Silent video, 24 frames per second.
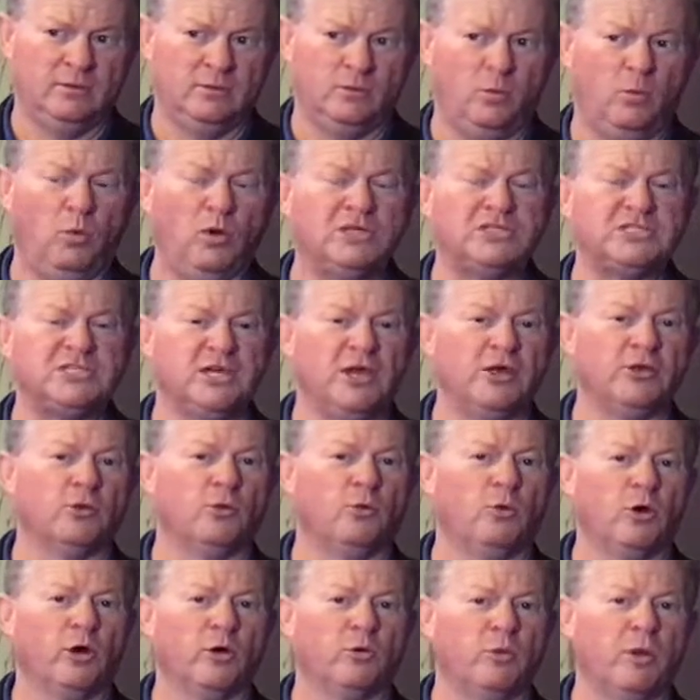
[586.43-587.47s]
Well, what's the other
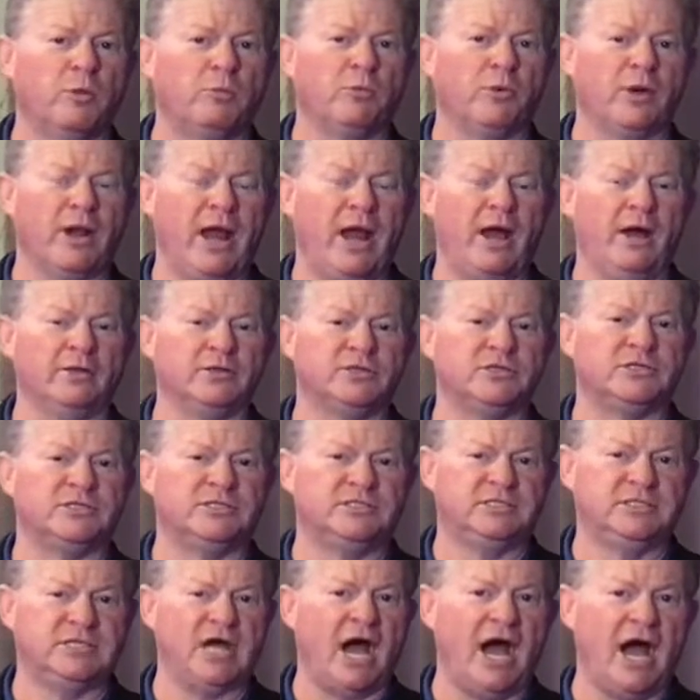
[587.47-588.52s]
word we pronounce
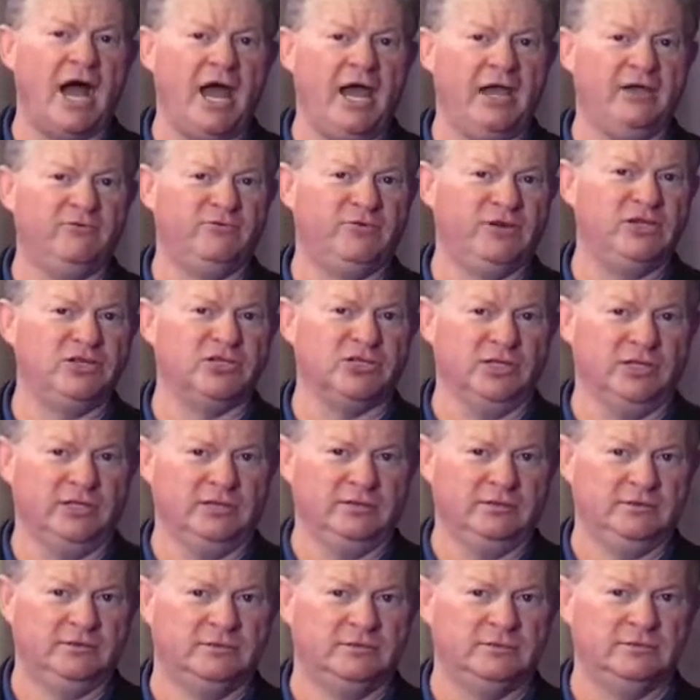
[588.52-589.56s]
die vision?
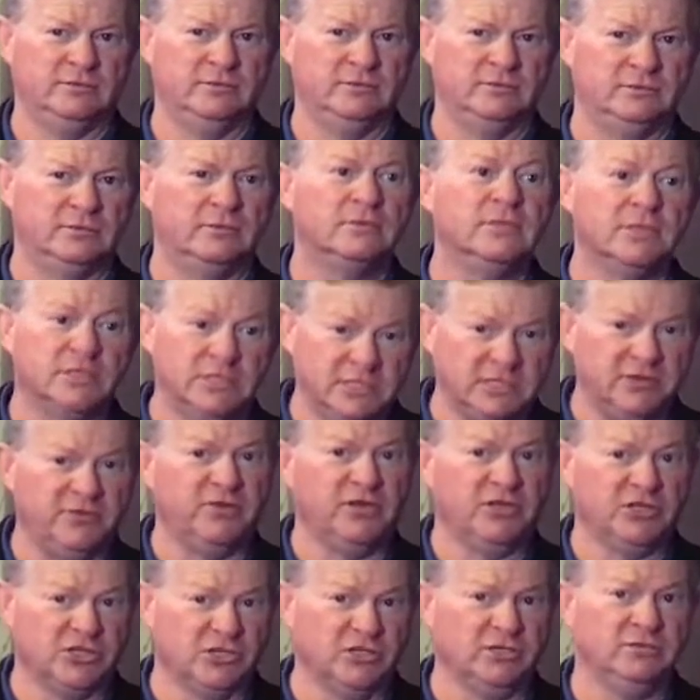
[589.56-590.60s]

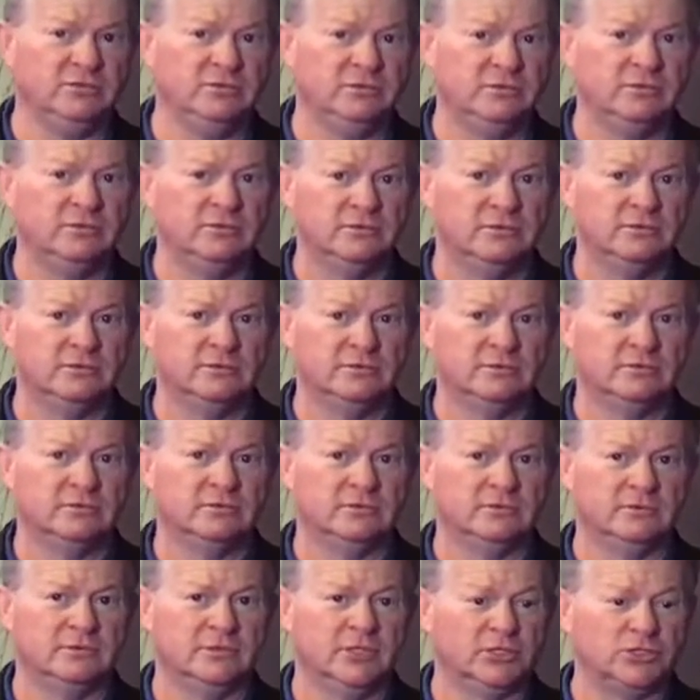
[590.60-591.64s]
Division.
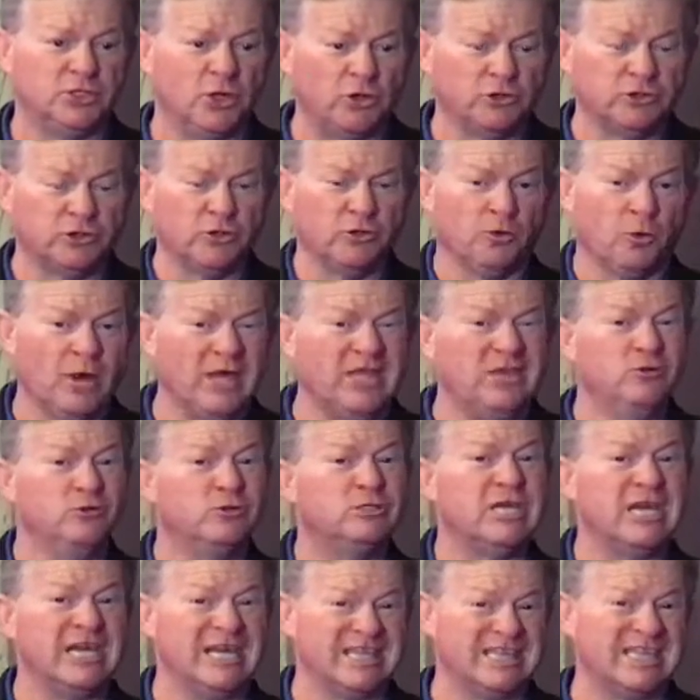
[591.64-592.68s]
It's also the way you
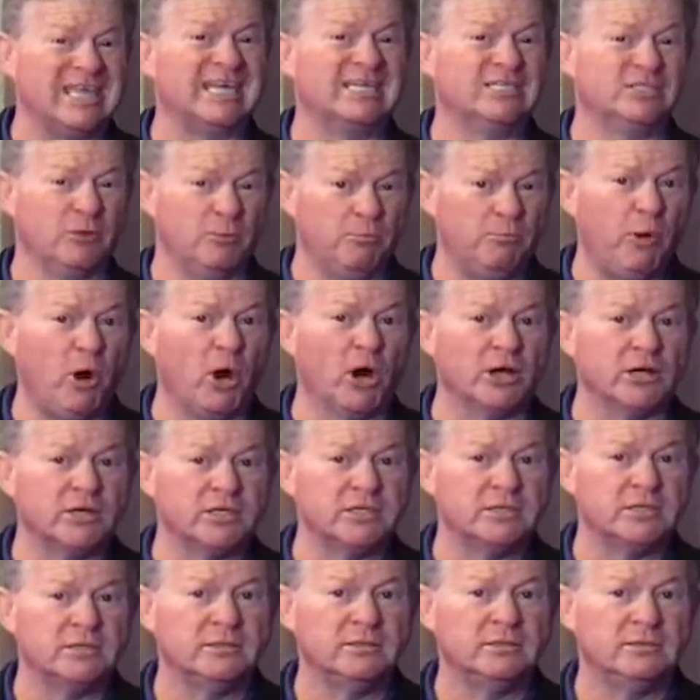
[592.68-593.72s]
take things apart.